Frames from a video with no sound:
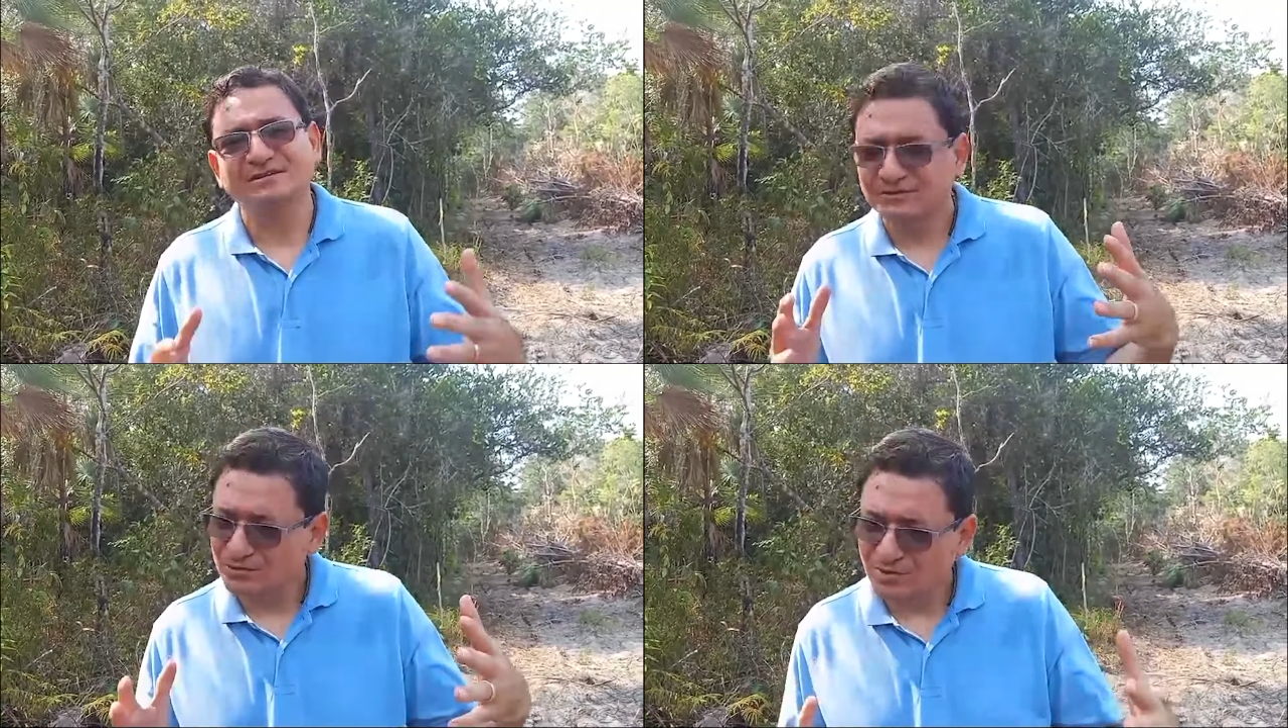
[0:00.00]

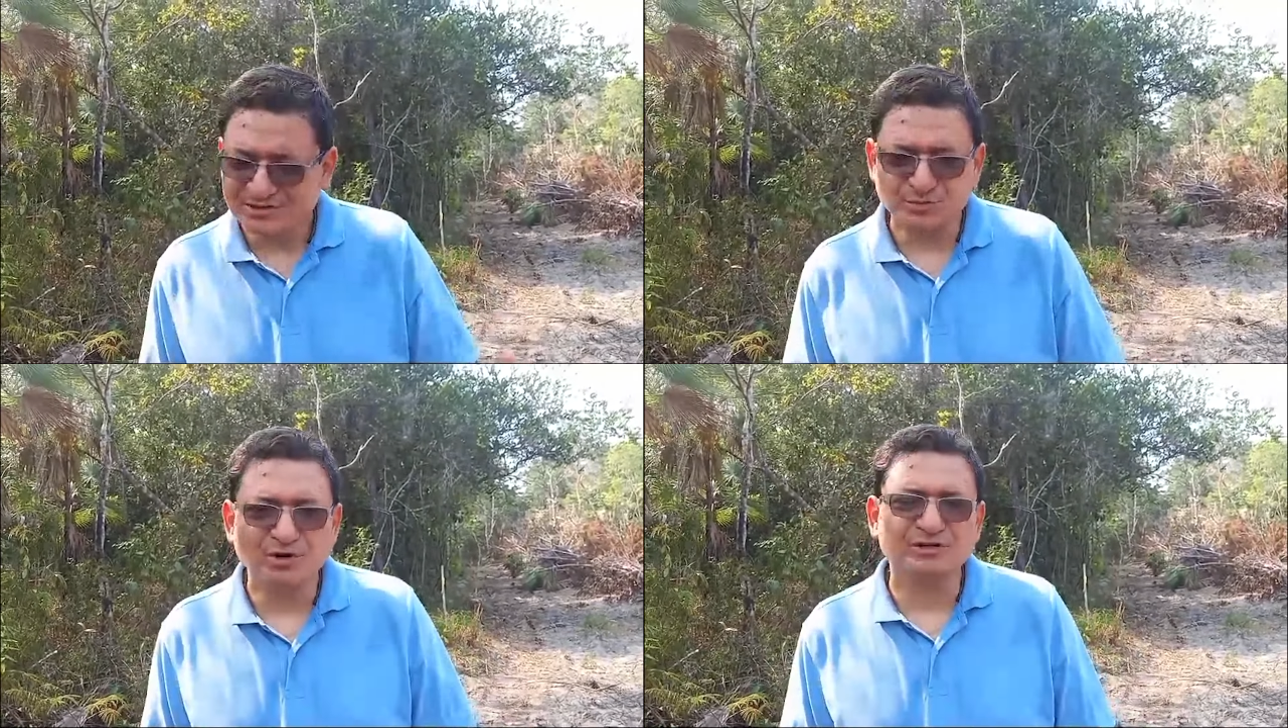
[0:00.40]
who has
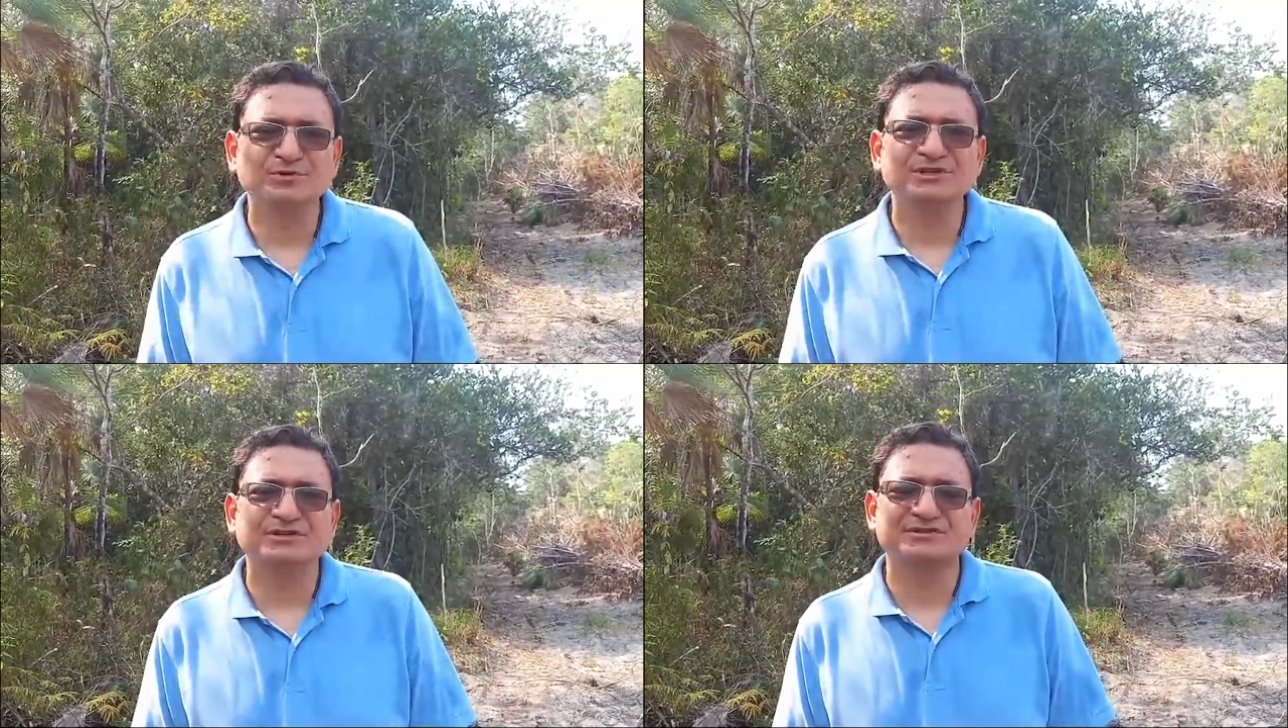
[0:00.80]
worked
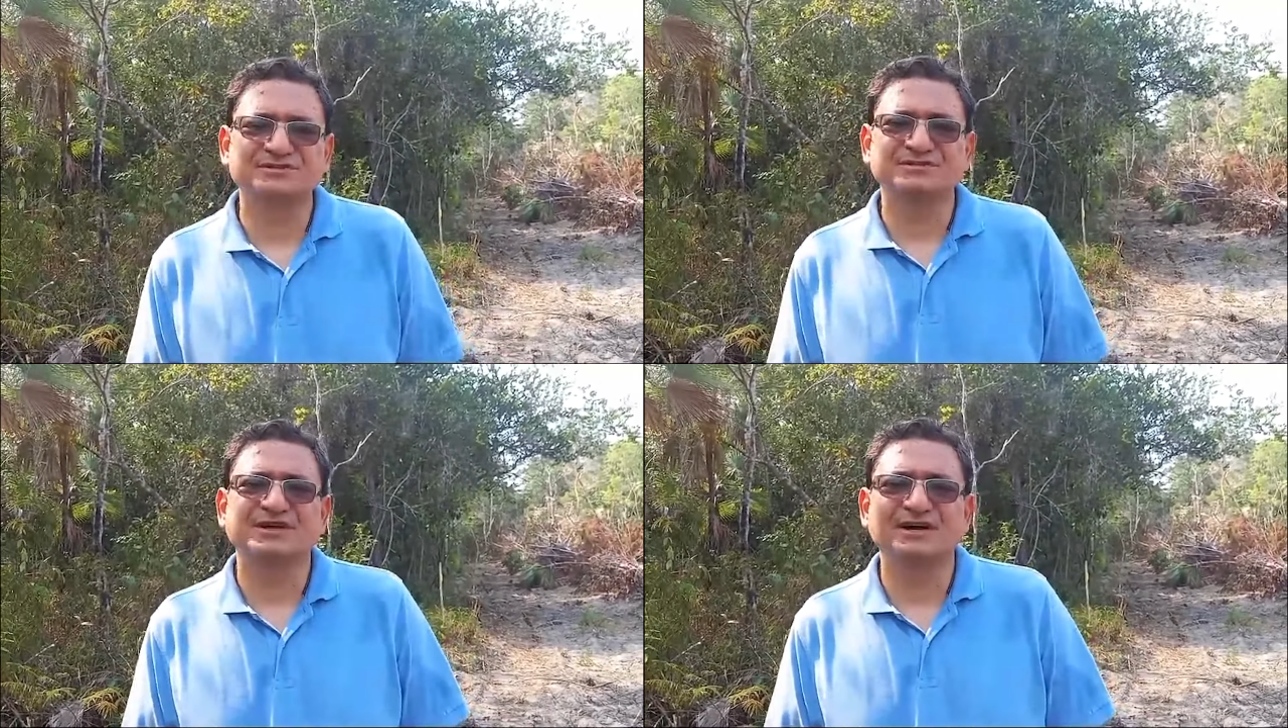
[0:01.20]
with
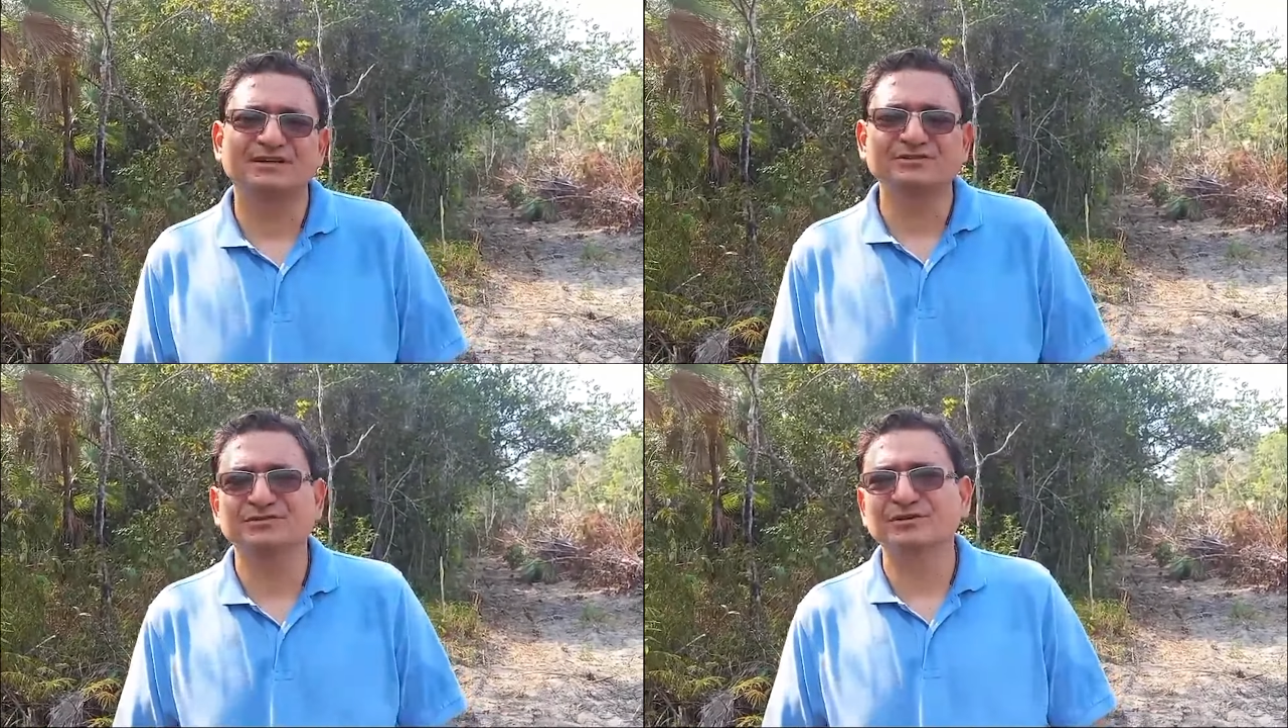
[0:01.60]
us uh,
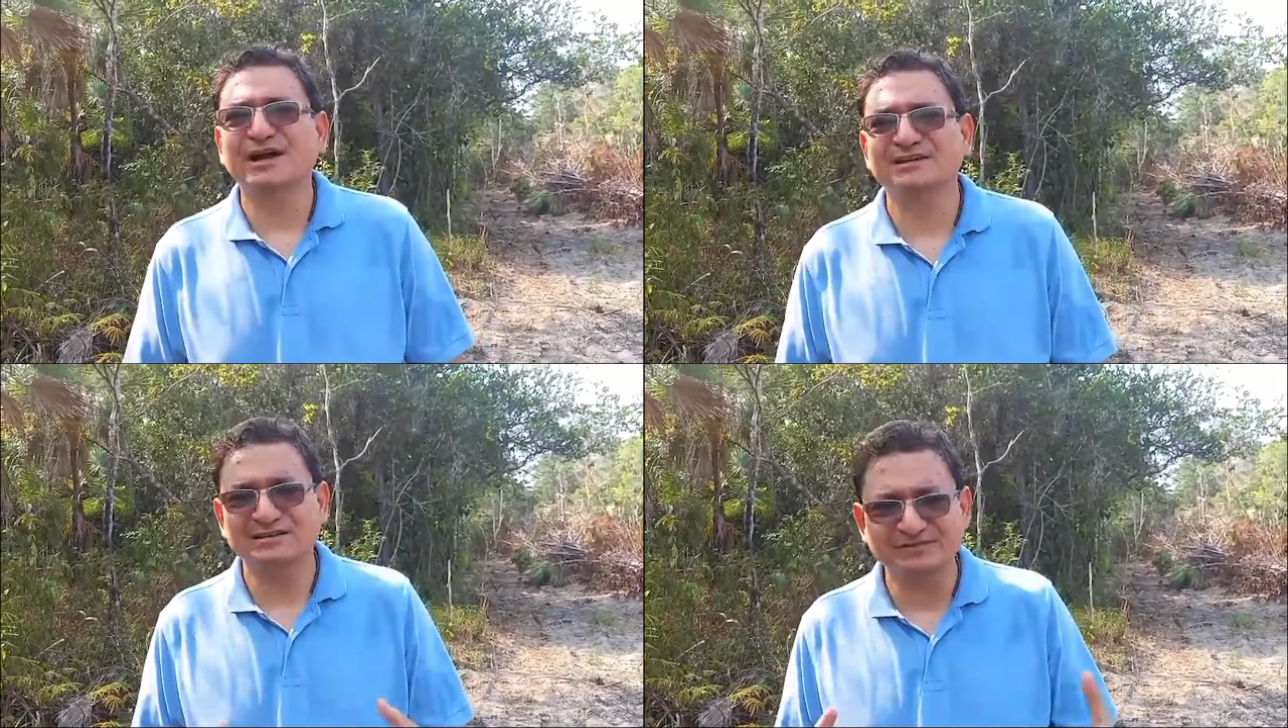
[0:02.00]
to
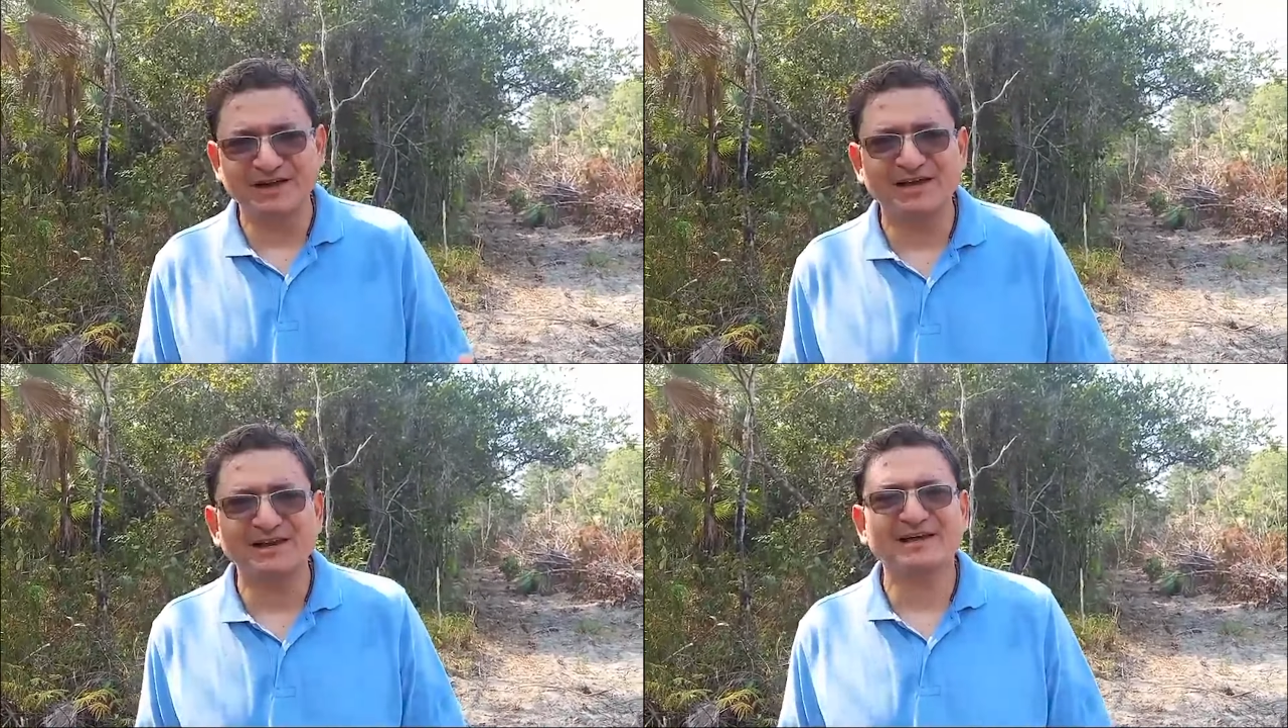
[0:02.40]

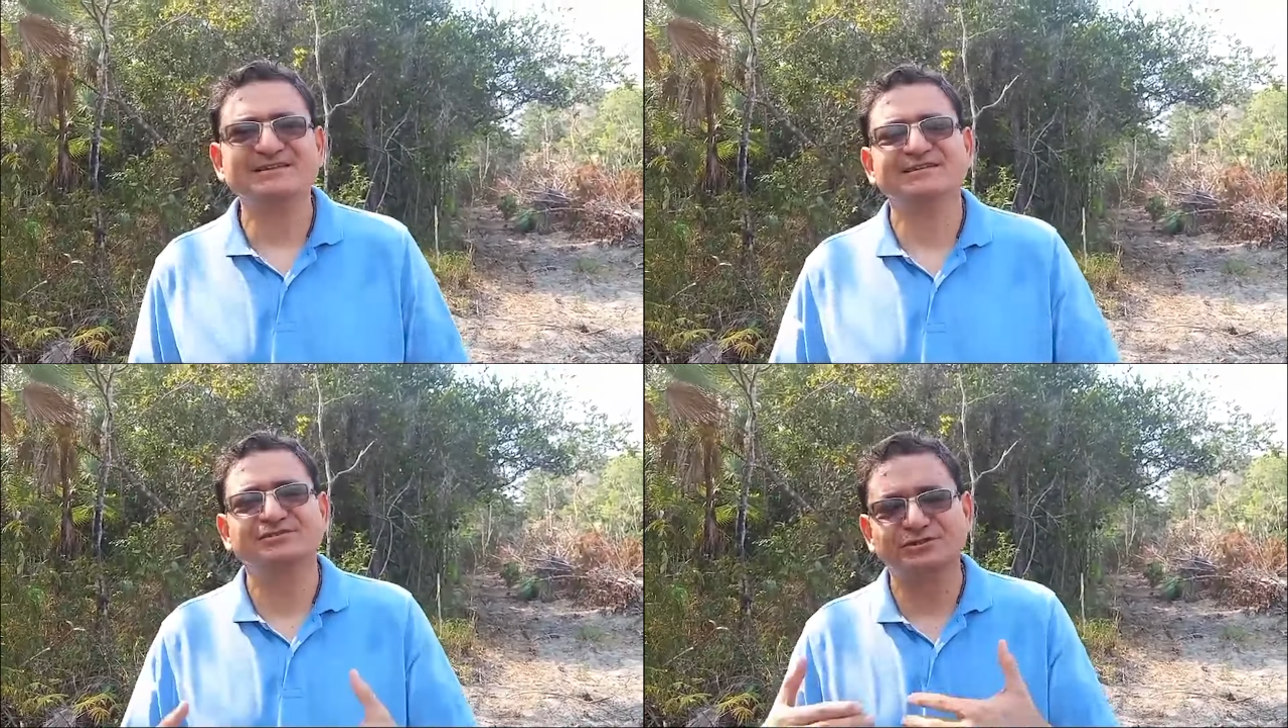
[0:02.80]
identify land
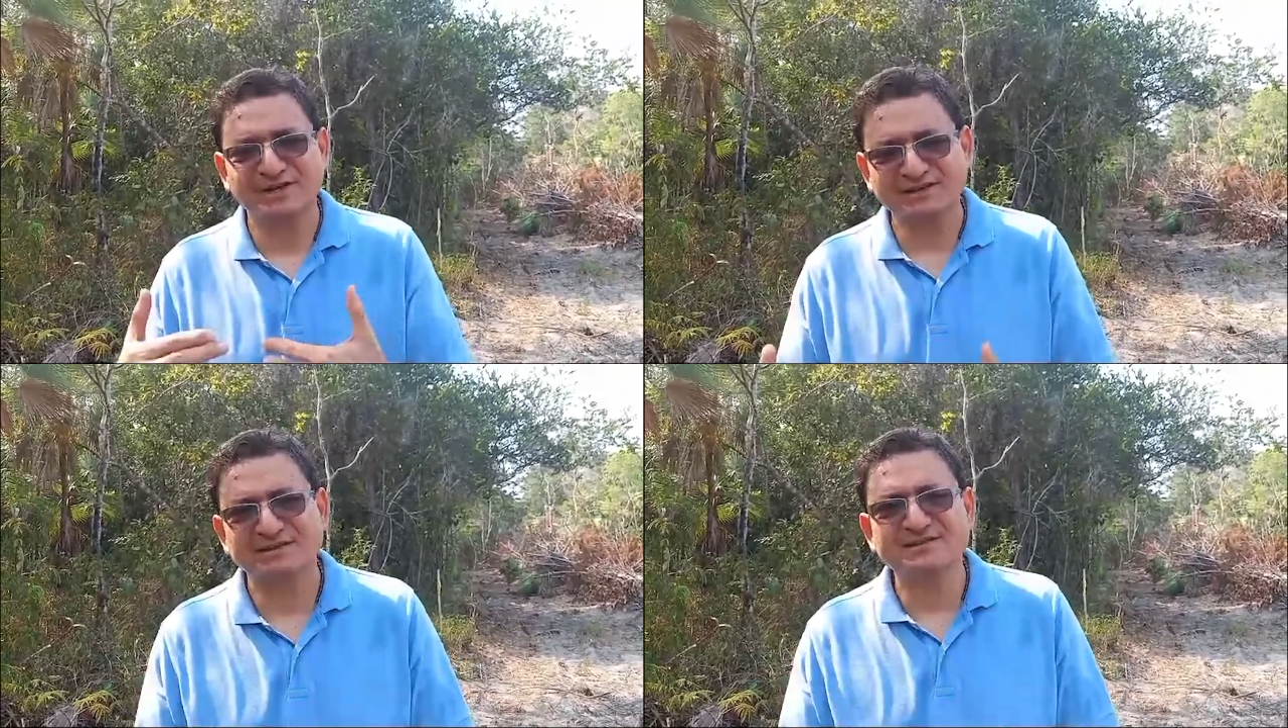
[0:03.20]
and to
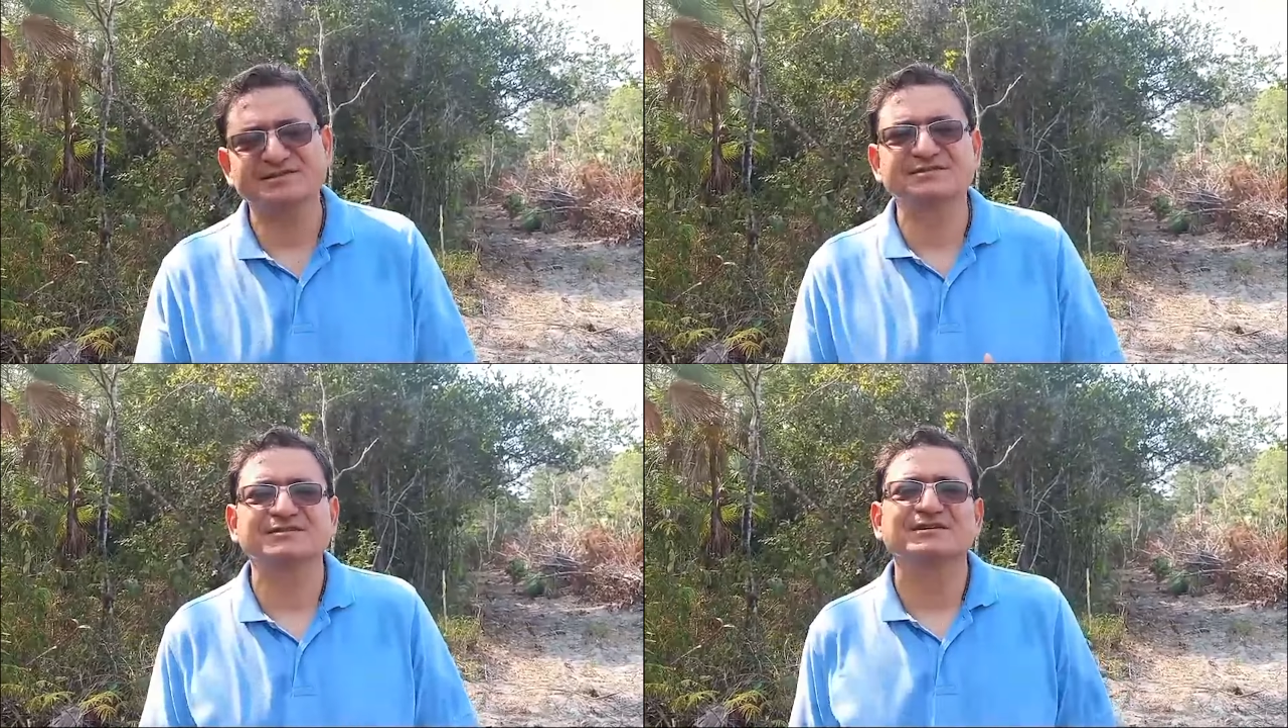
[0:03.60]
get
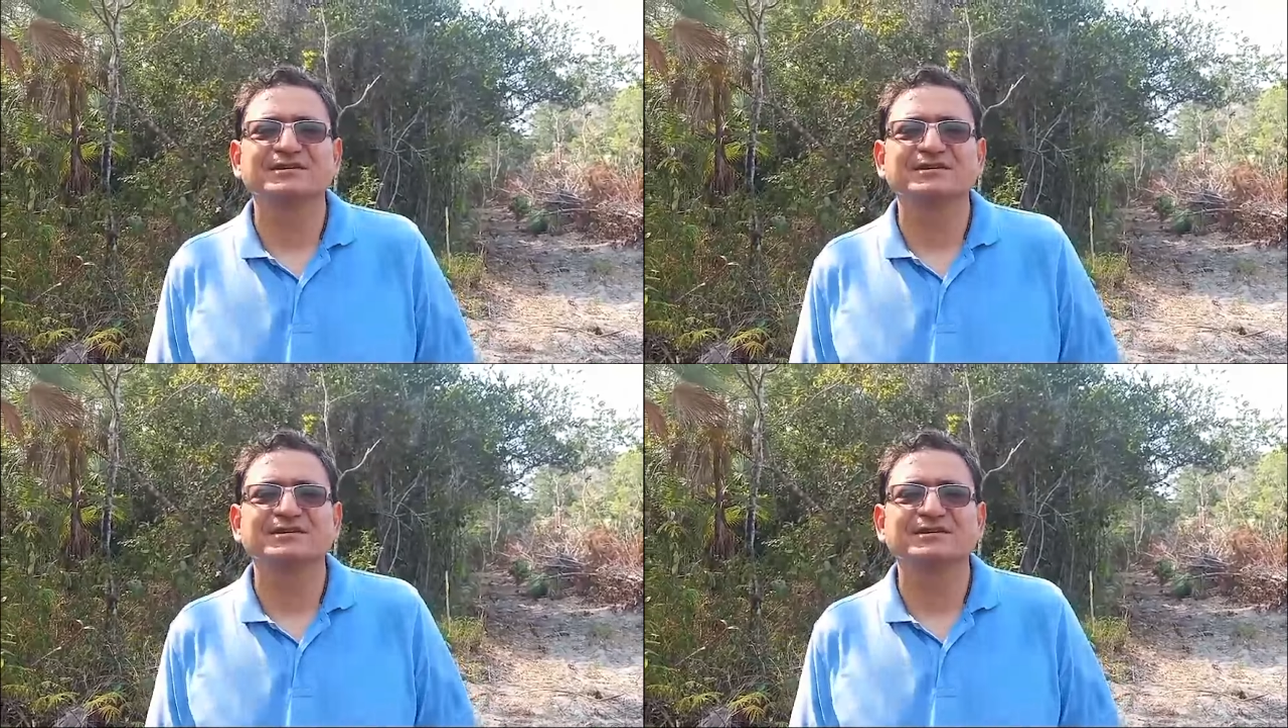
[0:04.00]
this